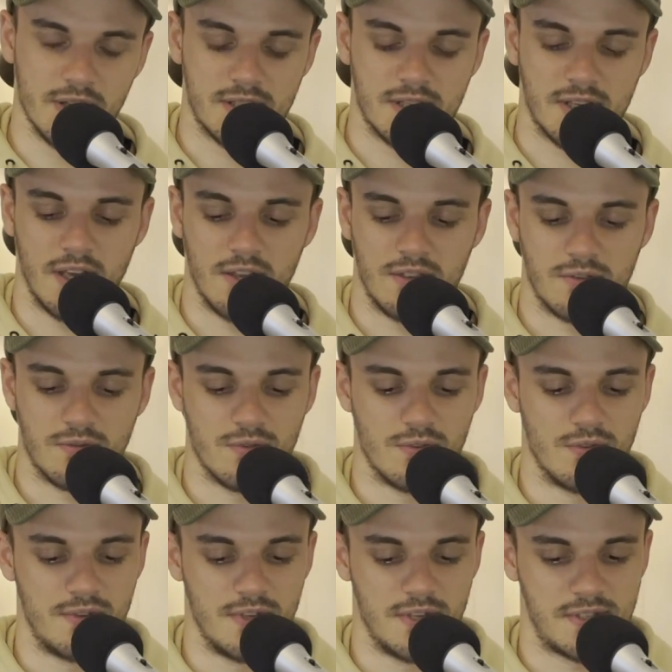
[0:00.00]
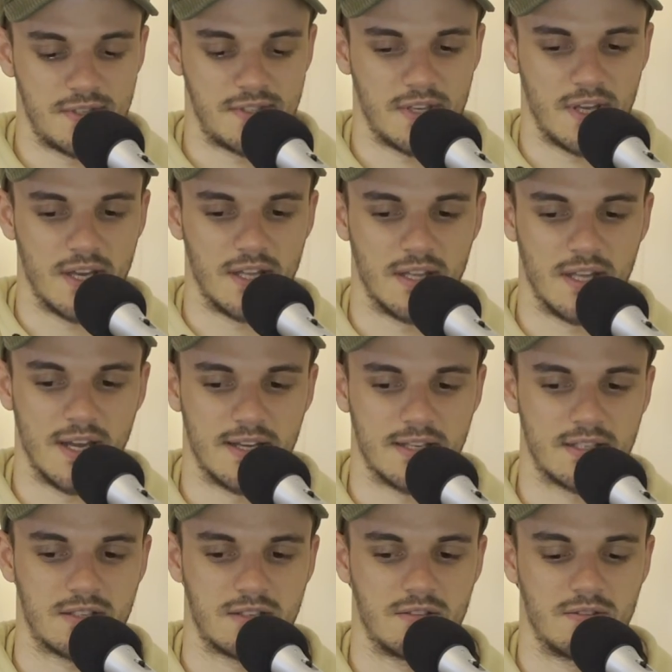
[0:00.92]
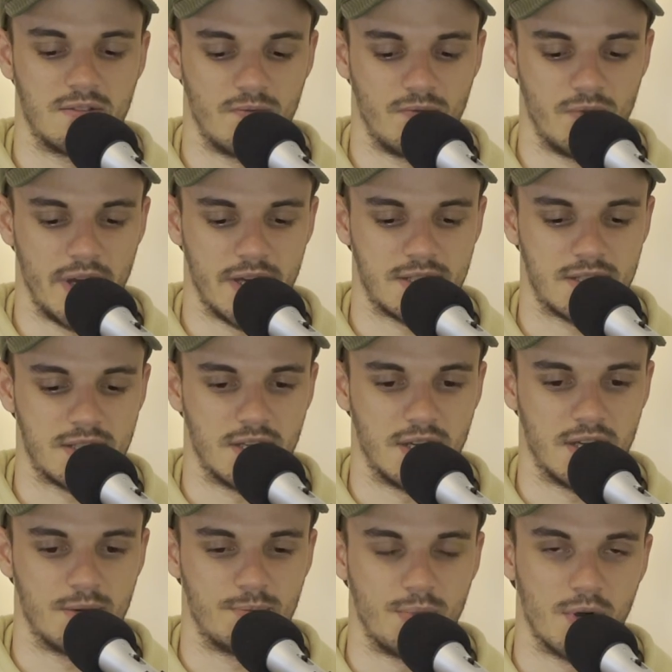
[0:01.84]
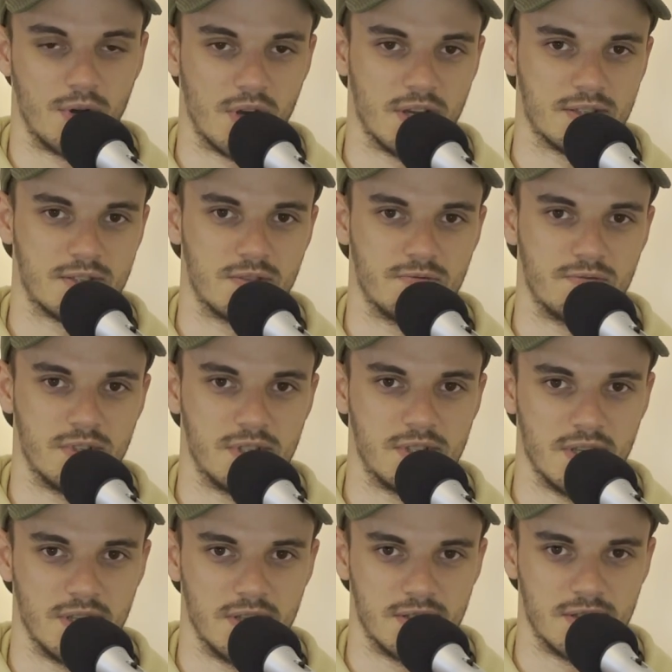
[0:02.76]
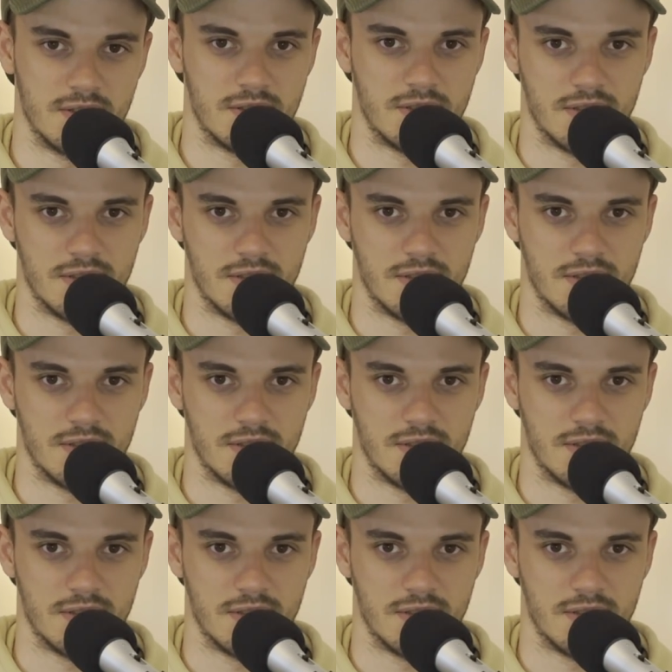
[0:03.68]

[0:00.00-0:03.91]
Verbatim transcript: Let's get through this last podcast of the season.